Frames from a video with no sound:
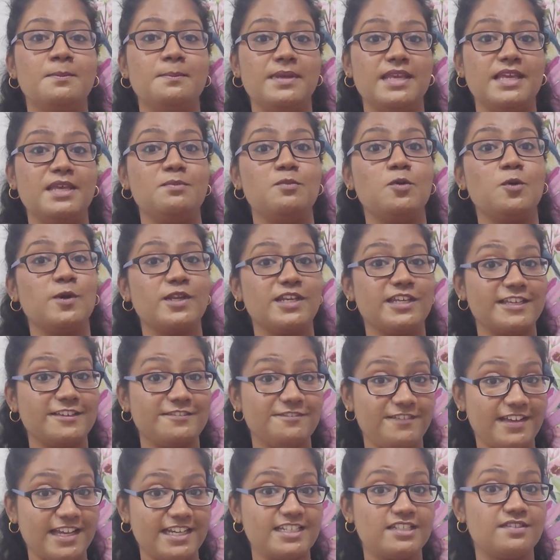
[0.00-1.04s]
be more
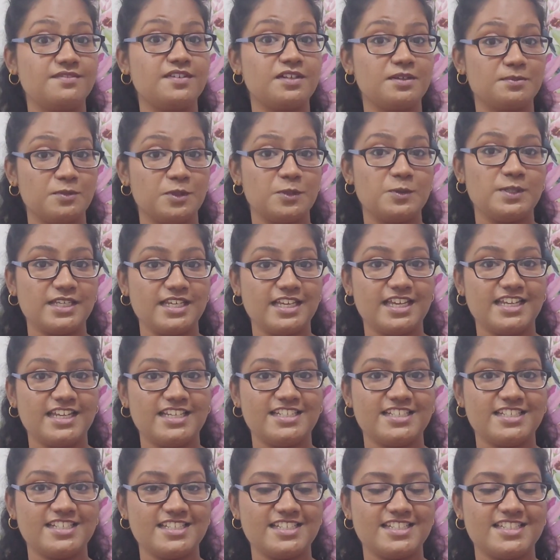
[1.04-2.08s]
effective
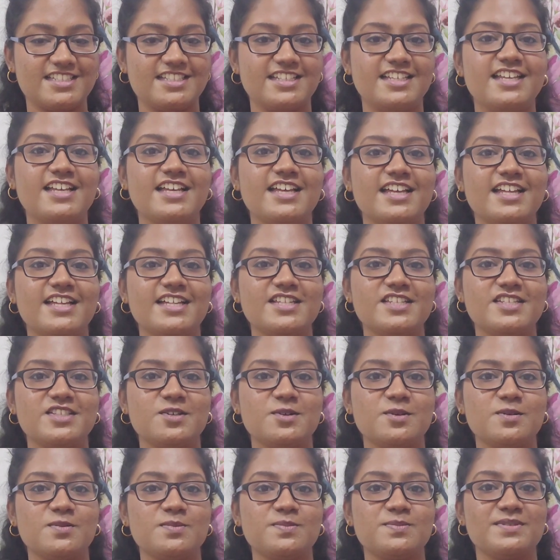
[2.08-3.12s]
communicators.
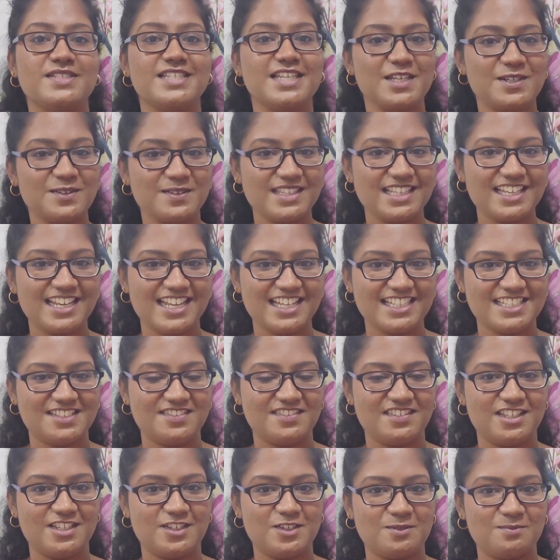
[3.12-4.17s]
So see you in the next
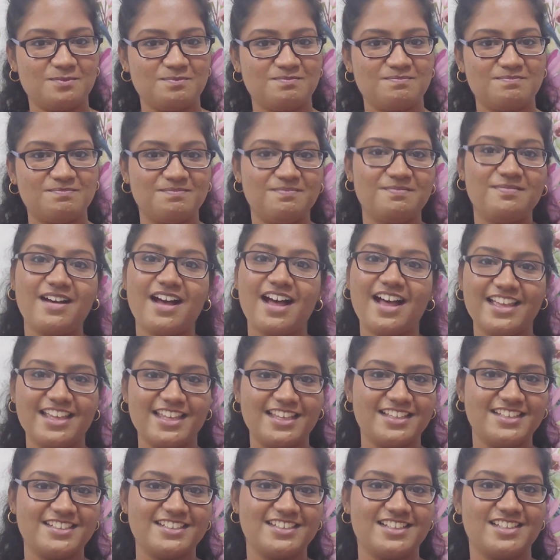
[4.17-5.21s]
video.
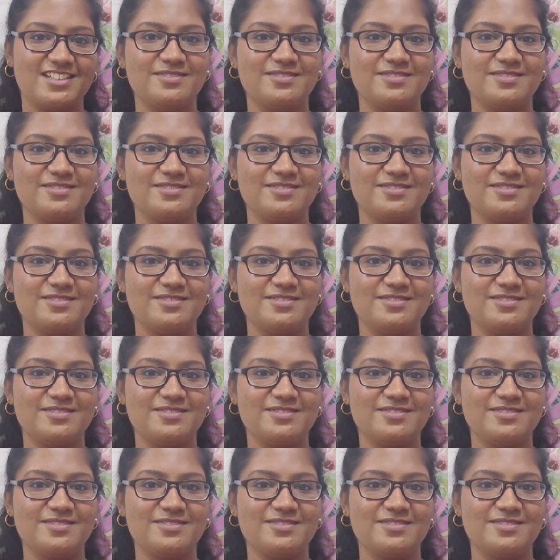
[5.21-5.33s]
Bye.